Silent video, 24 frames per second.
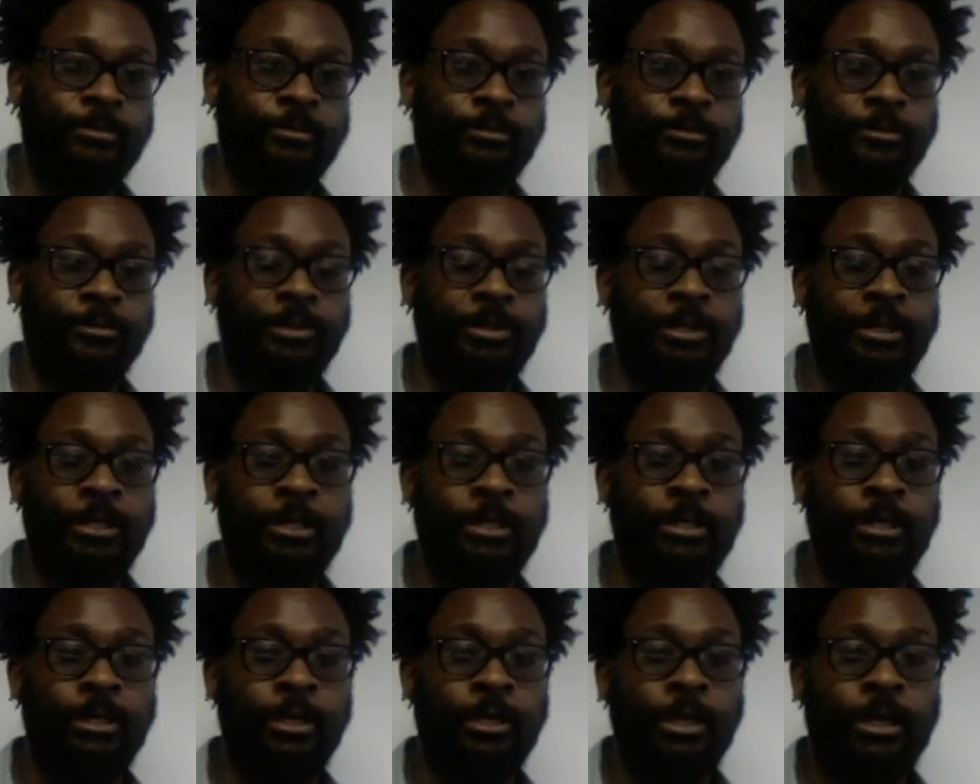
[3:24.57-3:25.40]

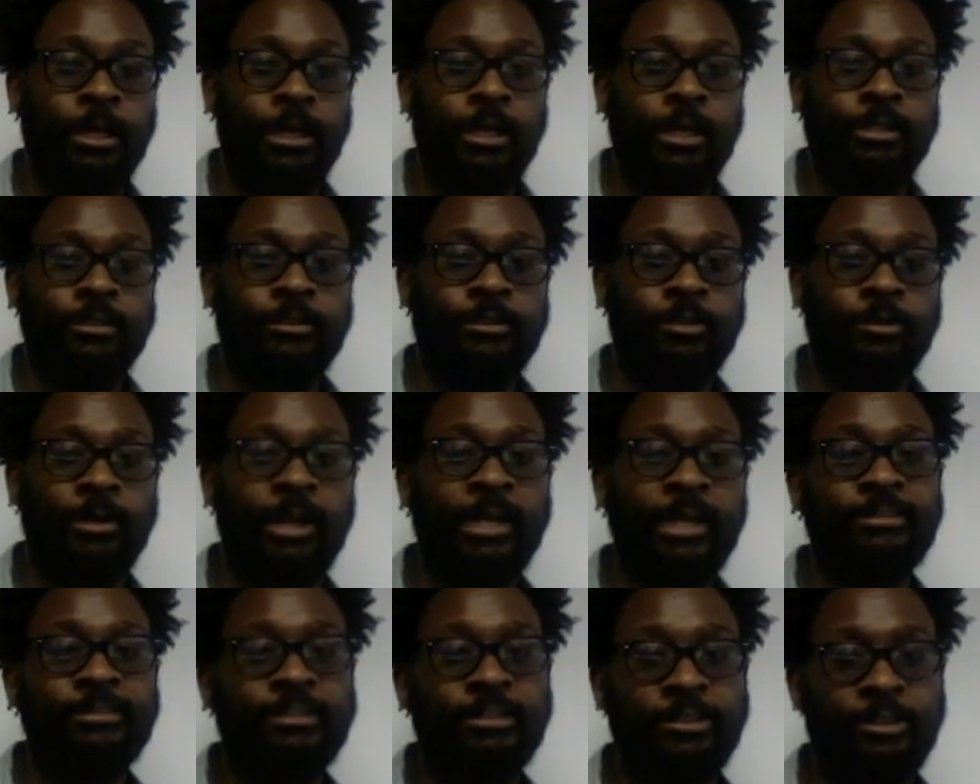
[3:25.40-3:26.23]
Okay? And so
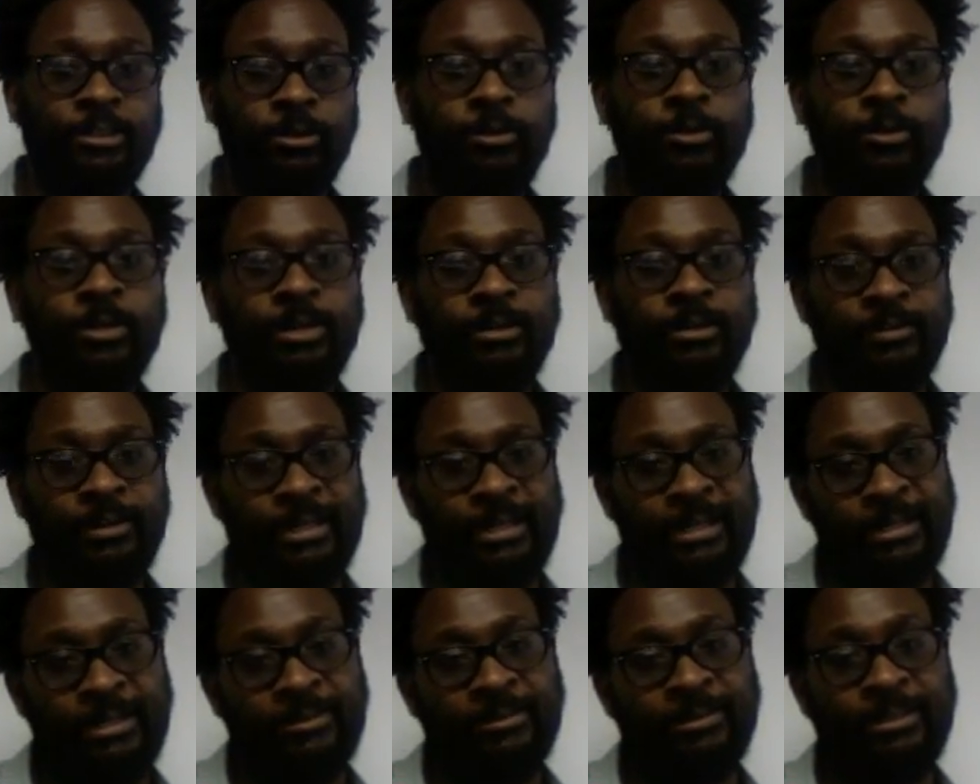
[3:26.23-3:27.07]
that's the duty of
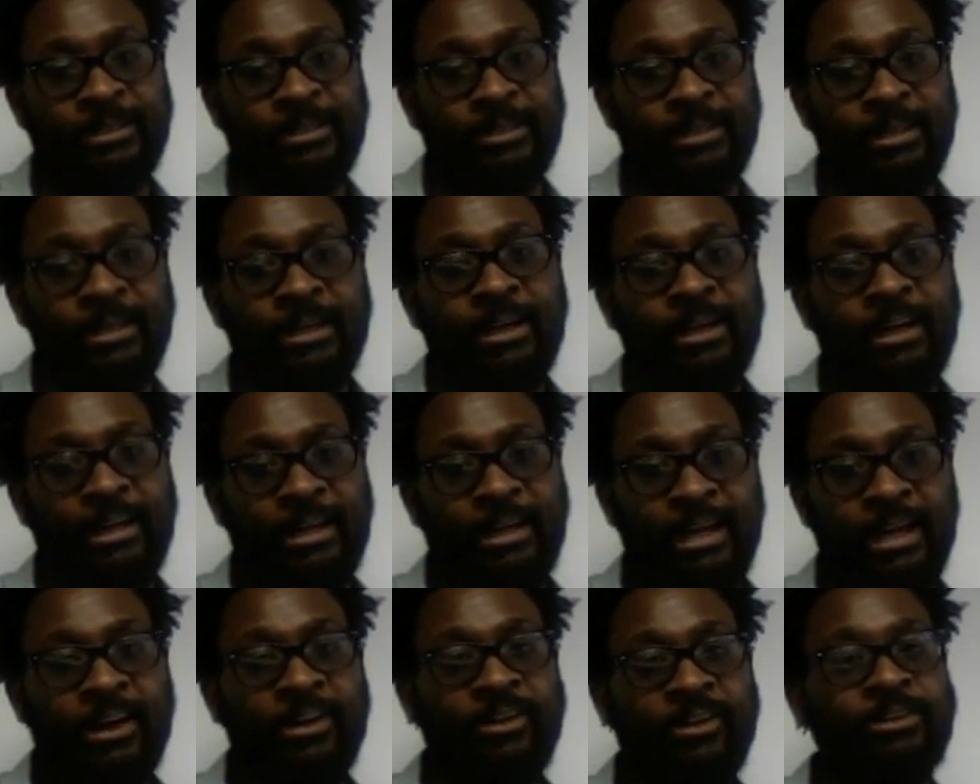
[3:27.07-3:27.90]
accounting.
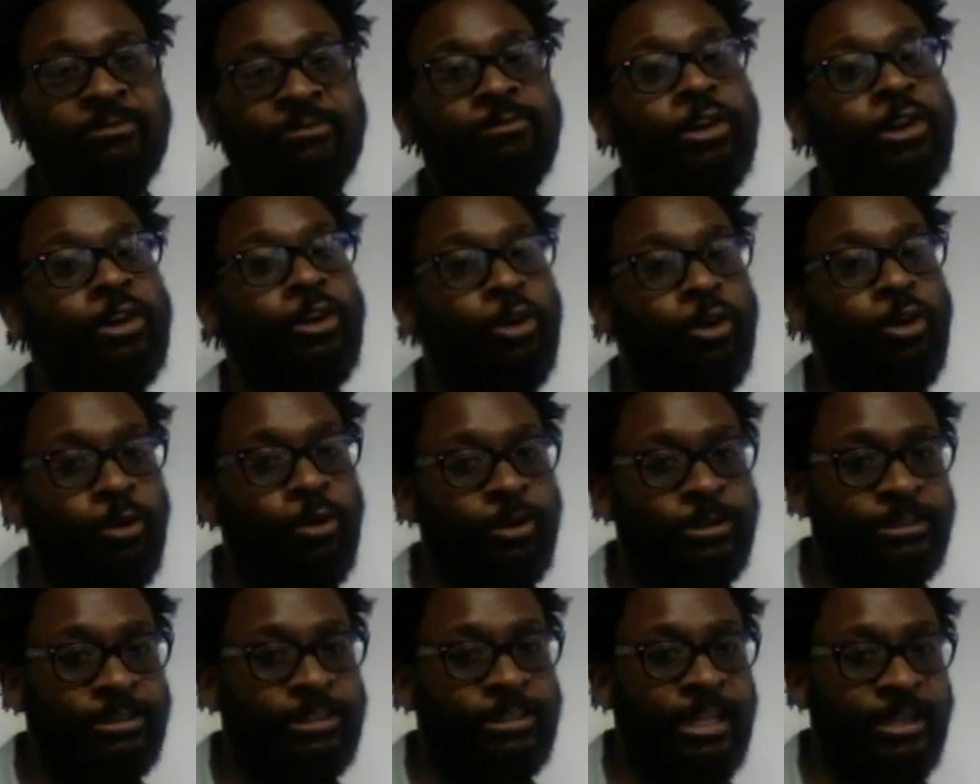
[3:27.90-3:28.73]
Accounting
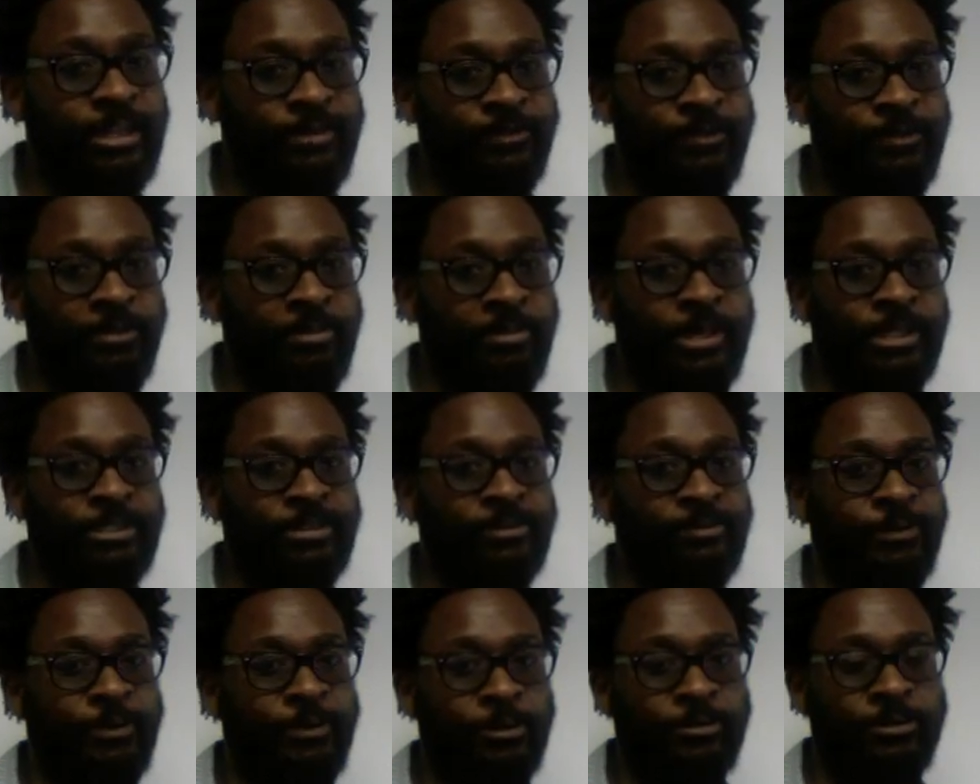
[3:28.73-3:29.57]
records that
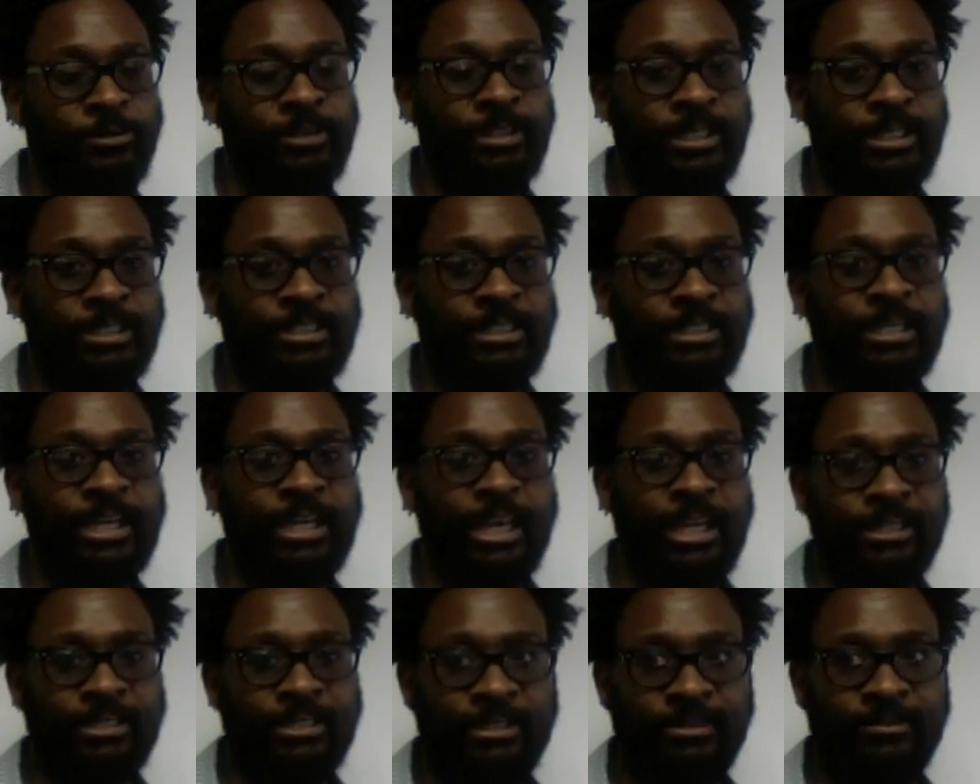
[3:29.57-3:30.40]
information for those day-to-day
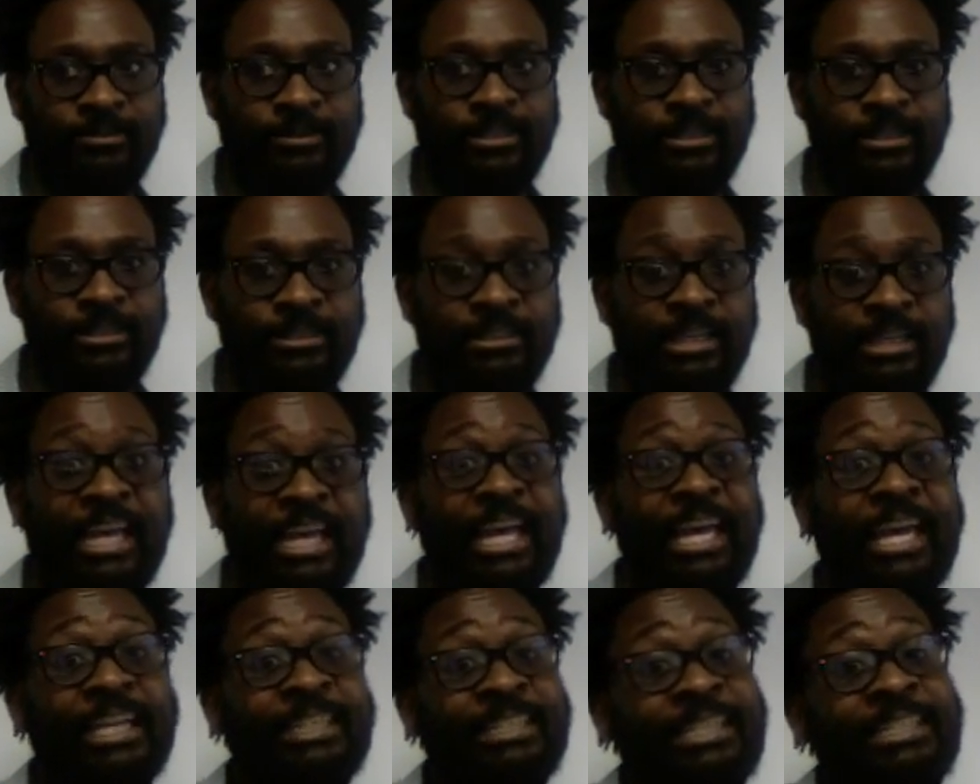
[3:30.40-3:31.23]
activities.
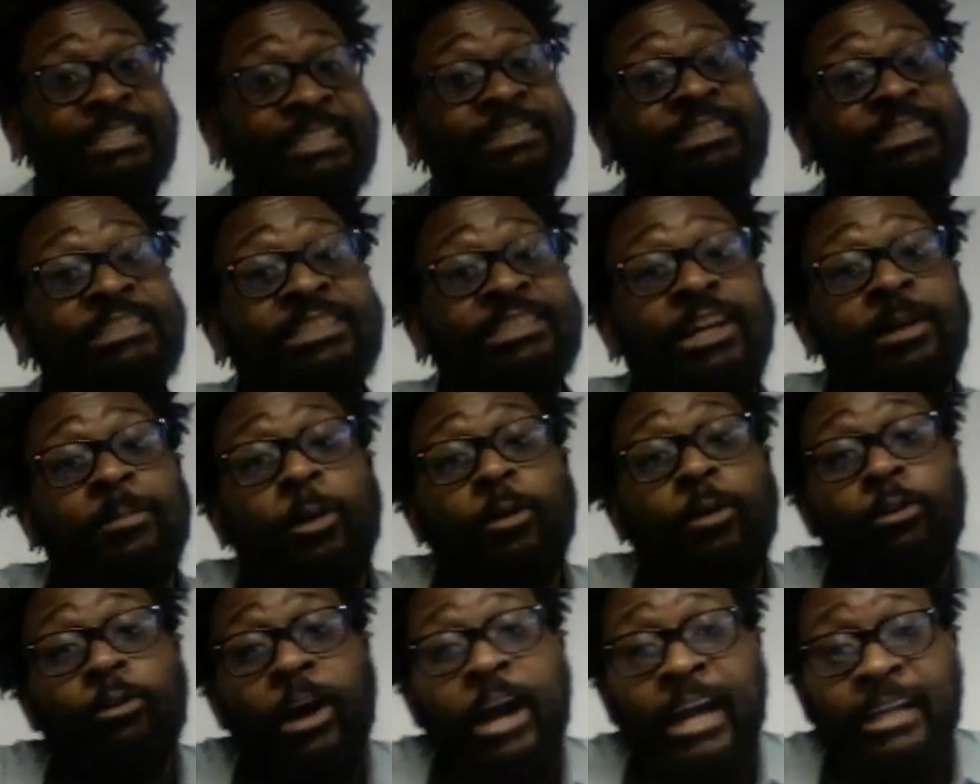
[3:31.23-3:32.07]
It then
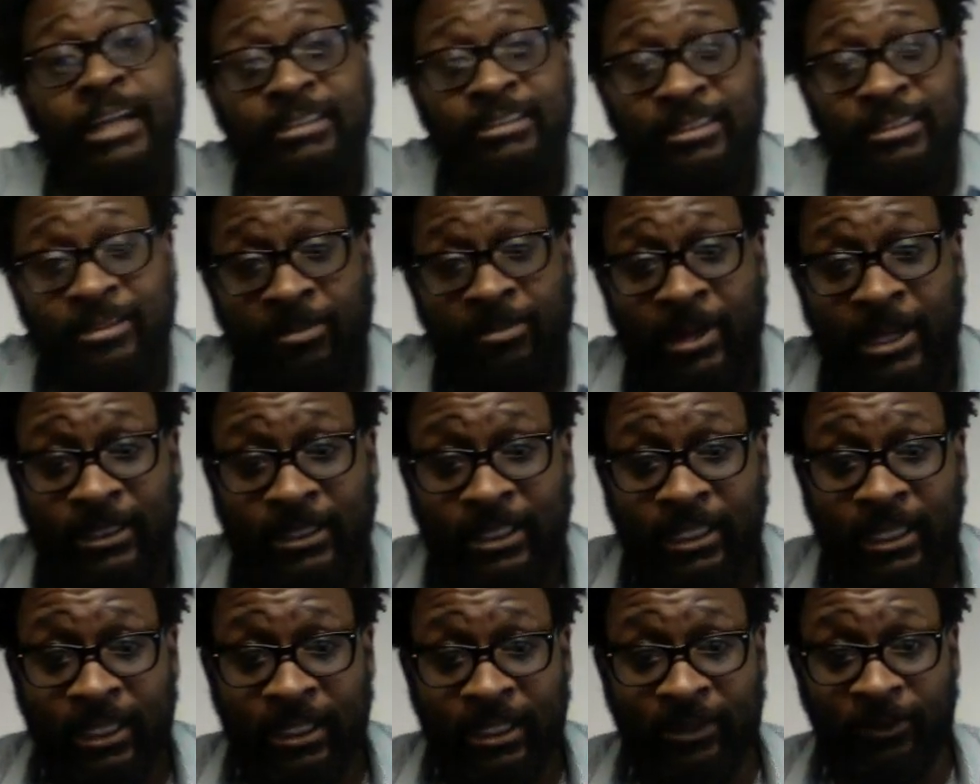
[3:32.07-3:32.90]
summarizes them at
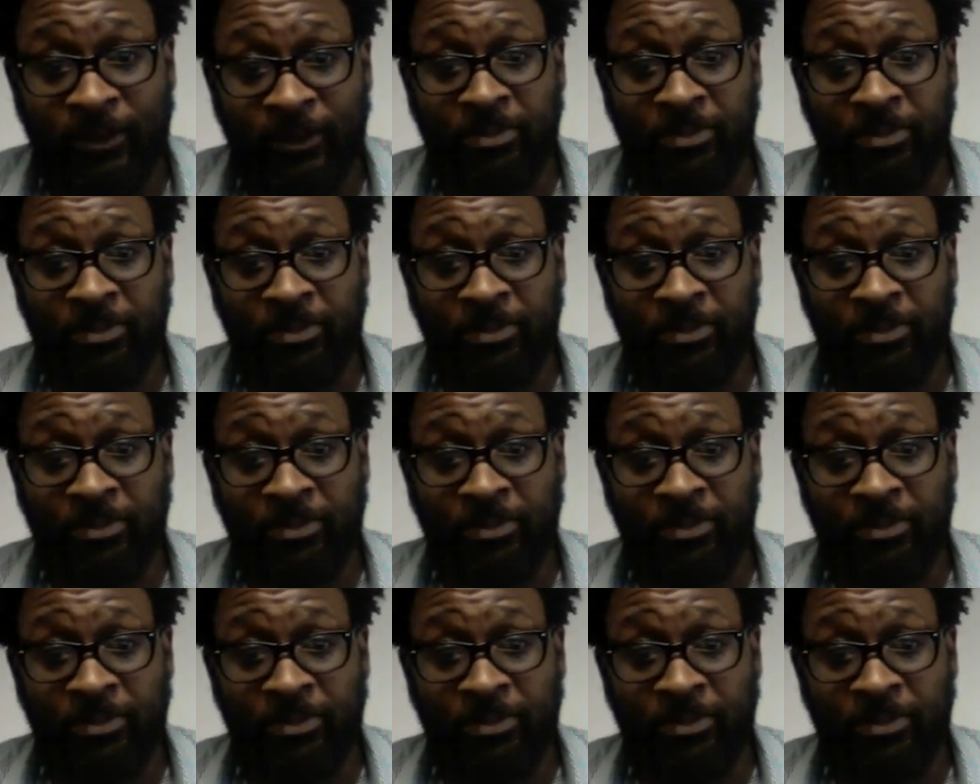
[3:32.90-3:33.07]
the end of a